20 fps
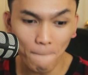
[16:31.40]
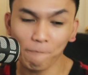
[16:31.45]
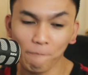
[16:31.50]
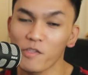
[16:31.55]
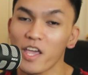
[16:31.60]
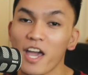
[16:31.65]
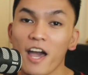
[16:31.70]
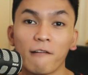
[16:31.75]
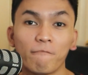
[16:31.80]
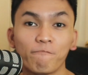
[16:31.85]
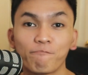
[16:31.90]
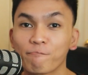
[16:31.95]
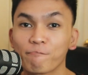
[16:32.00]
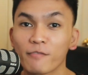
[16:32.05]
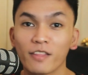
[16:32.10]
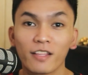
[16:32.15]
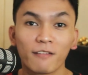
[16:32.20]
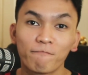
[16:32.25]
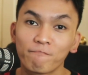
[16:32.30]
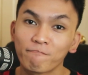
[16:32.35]
Yeah.
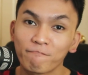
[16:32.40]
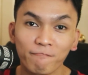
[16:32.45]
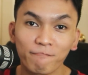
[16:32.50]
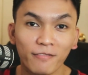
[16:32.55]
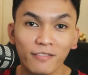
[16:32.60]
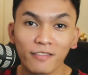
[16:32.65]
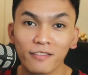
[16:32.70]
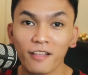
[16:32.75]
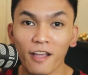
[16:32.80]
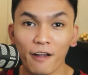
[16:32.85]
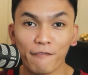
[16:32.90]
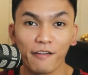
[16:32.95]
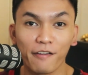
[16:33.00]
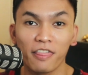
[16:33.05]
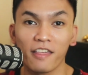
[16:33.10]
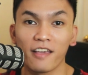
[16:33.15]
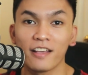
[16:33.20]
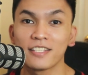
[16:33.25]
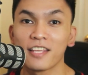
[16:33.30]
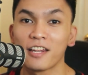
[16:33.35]

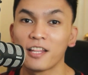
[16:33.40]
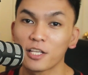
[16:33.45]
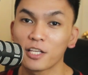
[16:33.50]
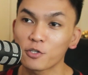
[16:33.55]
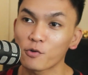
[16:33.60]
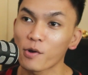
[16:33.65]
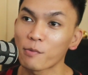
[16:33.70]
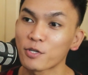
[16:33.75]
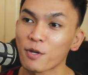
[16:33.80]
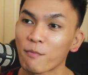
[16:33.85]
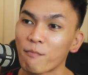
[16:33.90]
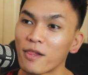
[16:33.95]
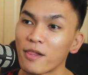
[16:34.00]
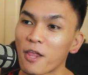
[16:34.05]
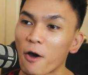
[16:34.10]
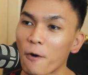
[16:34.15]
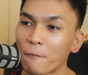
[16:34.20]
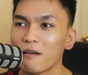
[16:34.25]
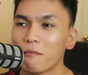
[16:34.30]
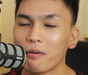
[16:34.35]
Everything is in the description
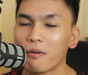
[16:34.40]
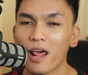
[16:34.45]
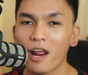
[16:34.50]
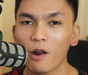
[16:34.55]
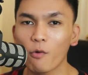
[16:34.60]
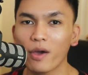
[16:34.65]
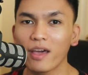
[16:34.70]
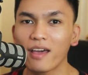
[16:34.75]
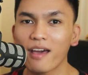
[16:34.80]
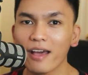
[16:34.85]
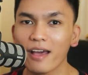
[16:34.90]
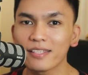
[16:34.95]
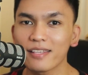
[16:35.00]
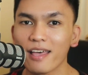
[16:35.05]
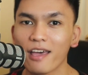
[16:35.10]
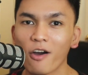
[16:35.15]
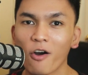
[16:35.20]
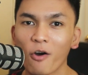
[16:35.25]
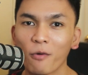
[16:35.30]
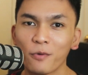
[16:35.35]
below. But anyway, guys,
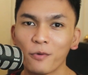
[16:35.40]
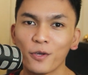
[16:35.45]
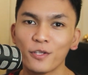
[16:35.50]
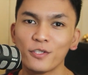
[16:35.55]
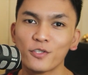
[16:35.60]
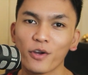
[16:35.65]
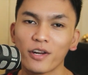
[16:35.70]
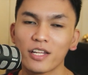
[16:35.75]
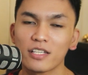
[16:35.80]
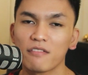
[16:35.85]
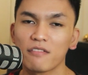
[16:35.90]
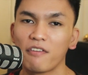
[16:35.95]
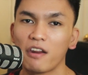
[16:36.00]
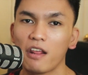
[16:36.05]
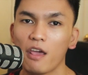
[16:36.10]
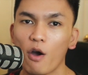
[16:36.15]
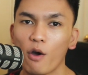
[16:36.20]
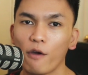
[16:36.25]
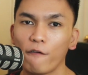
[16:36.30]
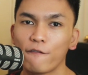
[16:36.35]
I hope you enjoyed this
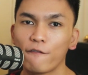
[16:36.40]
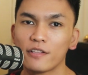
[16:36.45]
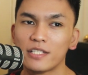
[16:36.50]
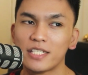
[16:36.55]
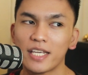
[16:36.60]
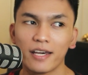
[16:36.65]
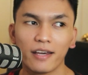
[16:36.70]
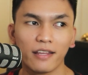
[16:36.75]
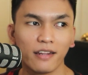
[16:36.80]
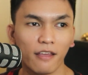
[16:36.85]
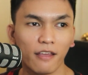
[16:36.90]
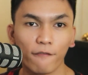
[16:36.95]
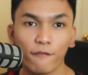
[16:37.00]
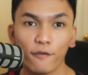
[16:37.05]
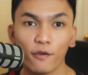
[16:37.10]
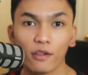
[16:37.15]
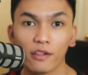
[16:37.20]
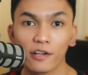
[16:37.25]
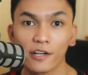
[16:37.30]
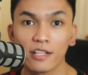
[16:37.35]
video. If you did, if
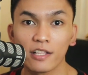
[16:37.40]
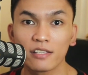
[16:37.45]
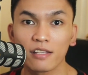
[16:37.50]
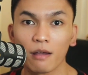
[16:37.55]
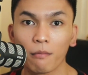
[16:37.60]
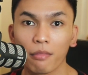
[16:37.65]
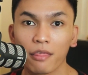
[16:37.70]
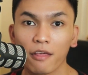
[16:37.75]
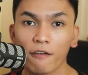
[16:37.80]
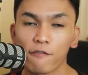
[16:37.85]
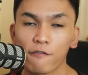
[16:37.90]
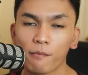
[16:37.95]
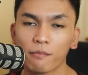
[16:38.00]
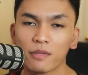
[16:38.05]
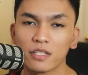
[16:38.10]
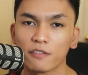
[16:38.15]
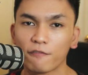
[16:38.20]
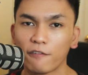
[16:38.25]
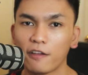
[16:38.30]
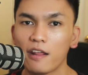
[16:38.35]
you learned something from
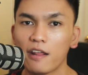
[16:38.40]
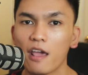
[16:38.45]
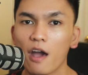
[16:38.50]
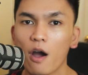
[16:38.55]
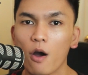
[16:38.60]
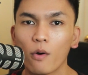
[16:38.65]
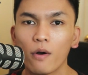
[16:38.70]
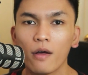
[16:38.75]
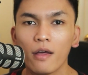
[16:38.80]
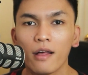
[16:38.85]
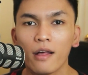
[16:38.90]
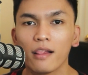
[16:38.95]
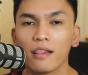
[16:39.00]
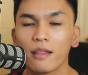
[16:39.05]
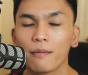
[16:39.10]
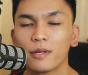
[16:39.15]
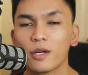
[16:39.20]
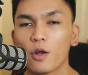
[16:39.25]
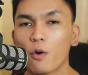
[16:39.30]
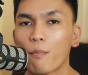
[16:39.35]
this video,
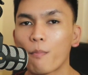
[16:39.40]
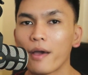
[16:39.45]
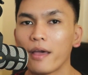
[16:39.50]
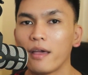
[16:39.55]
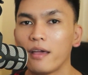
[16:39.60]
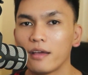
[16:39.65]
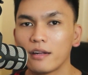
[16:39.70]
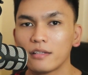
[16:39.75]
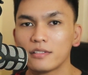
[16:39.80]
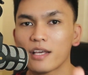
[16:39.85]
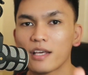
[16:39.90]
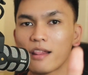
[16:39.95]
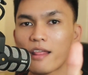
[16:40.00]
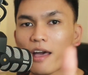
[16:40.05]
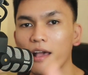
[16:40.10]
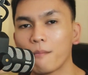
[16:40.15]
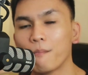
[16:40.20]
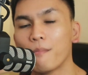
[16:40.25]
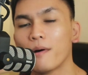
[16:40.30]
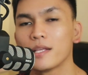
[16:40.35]
let me know by hitting the
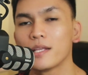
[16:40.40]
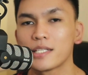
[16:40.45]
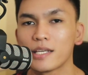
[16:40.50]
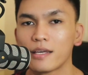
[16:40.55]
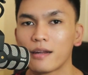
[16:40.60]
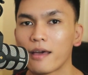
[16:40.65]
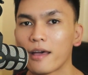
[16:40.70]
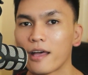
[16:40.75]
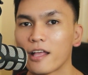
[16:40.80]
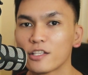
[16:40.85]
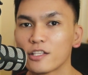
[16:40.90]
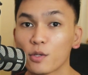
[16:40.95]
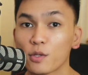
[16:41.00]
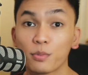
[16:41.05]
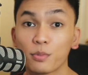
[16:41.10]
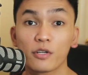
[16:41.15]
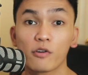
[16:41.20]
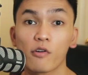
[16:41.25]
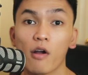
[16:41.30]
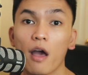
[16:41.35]
like button and
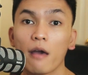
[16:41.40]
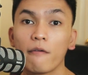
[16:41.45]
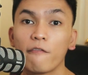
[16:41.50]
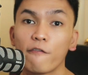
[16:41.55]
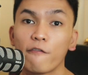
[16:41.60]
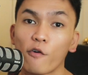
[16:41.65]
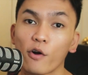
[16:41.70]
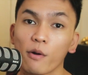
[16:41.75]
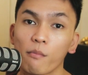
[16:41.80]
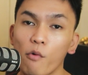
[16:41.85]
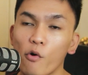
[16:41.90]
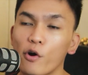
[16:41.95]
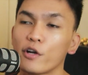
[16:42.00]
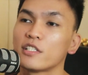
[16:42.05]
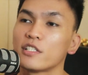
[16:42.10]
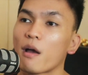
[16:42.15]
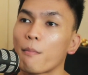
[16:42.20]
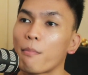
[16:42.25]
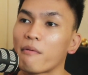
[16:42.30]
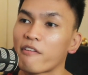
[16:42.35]
subscribe for more
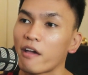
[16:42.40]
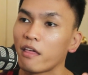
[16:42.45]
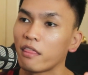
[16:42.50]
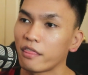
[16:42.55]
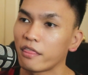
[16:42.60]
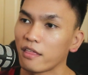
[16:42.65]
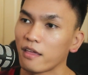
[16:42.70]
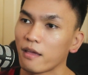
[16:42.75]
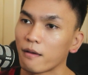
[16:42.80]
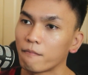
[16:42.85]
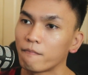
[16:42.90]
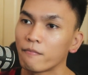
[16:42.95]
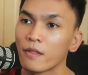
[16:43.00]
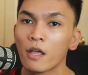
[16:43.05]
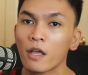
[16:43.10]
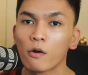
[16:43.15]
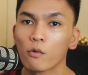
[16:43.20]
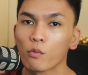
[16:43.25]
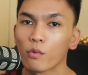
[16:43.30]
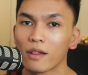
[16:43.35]
Shopify theme
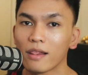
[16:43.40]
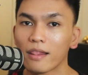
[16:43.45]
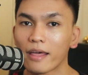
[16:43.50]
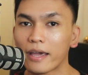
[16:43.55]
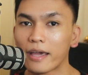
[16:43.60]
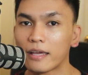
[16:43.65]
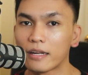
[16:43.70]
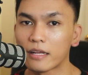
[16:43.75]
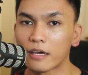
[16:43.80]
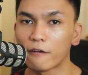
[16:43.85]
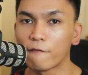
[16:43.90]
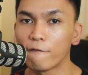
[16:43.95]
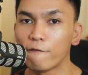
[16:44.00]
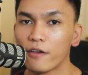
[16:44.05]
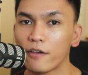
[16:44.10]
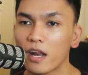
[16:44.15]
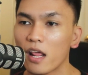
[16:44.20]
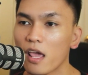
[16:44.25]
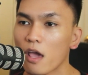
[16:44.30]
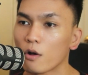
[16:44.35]
related
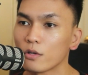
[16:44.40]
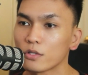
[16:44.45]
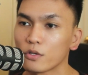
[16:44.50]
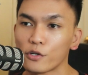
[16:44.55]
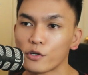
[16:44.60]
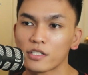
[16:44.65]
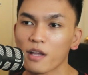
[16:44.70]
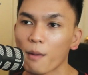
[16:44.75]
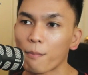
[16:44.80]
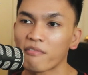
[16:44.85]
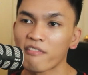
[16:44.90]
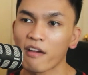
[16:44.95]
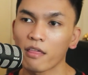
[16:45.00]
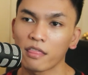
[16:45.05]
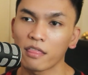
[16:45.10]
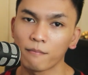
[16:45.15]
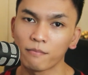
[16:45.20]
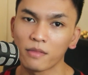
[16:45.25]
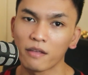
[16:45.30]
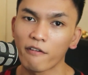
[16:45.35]
videos or Shopify
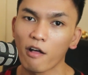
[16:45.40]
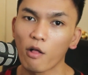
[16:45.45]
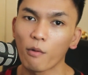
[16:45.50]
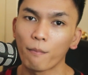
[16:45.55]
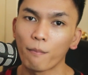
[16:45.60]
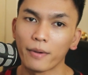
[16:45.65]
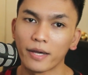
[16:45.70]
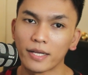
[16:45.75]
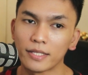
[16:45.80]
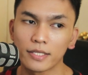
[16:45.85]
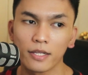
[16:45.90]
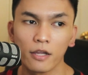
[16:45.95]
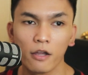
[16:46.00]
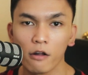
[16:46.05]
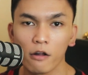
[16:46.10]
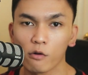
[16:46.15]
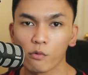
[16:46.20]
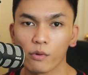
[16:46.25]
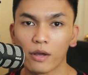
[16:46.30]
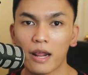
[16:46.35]
theme development
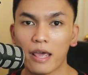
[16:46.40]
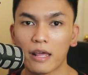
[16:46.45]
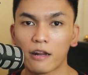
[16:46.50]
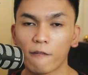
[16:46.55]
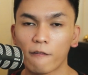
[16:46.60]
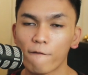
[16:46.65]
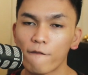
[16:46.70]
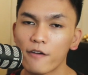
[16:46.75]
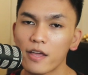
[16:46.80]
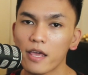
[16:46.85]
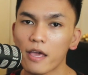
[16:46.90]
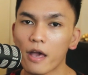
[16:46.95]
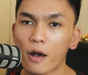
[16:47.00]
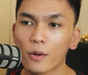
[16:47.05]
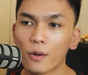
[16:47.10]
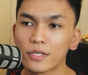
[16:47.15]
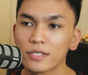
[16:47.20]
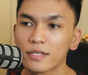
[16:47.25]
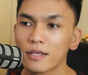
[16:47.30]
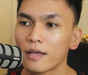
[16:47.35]
related
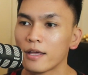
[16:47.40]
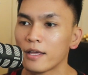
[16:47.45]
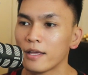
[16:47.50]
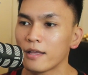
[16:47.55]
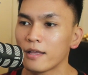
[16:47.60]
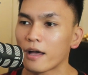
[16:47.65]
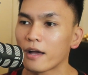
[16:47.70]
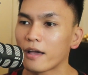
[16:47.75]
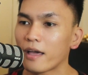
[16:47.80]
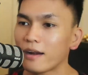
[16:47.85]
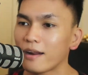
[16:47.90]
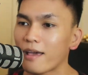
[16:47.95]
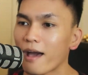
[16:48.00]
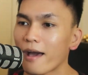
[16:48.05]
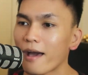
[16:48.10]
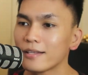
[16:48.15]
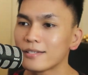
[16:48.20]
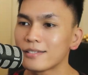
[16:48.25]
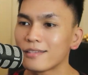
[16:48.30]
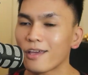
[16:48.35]
videos. Again,
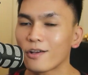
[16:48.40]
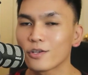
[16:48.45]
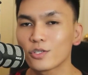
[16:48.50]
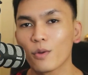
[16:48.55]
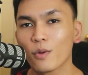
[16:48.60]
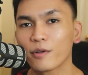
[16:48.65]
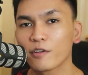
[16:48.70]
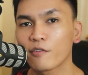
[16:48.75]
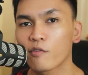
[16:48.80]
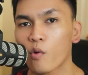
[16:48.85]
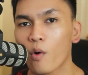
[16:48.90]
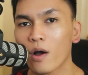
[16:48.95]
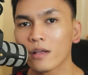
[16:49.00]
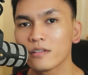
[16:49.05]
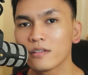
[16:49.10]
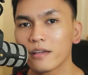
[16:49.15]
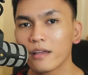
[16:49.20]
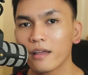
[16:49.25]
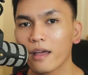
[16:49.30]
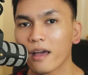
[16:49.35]
guys, thank you so much for
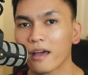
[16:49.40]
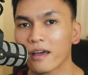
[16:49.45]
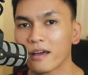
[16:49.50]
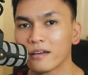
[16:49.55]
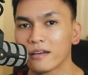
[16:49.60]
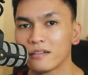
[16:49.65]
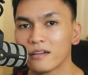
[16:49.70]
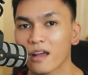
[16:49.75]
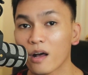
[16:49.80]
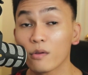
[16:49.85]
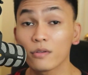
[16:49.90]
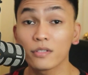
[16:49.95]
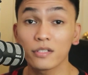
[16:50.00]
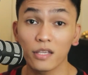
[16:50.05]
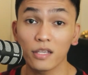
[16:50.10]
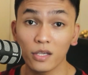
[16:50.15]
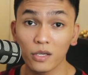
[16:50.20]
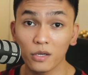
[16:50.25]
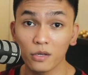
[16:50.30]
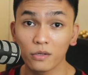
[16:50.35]
watching, and I will
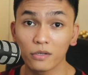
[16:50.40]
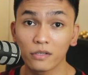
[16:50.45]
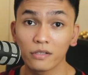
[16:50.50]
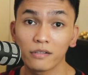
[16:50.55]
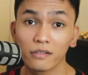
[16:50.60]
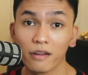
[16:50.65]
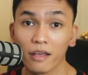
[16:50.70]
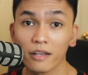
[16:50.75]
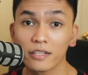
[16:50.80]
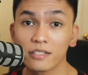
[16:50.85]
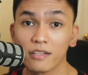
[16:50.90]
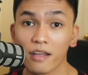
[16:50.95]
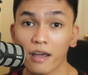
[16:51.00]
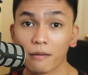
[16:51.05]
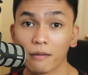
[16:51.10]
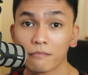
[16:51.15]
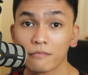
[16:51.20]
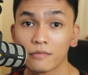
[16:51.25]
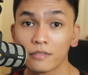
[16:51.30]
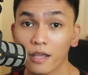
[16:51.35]
see you next
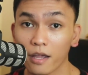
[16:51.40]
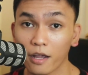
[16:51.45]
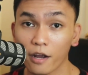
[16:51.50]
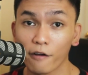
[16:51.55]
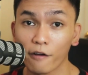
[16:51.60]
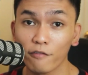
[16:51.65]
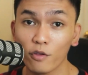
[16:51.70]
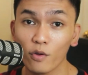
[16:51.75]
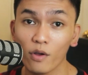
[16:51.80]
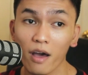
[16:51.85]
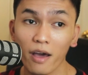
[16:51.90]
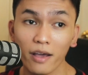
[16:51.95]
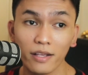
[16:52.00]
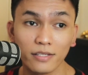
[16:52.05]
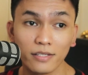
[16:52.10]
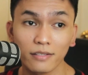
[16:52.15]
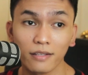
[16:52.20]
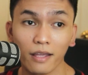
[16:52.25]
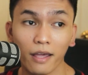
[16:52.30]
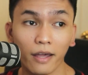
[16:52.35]
time. Take care of you
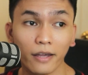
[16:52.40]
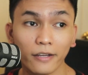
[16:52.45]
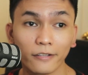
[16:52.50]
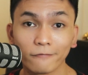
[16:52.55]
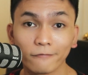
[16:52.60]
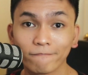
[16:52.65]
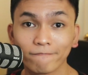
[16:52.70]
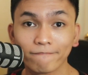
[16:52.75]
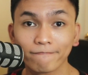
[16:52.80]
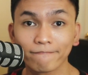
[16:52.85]
guys, and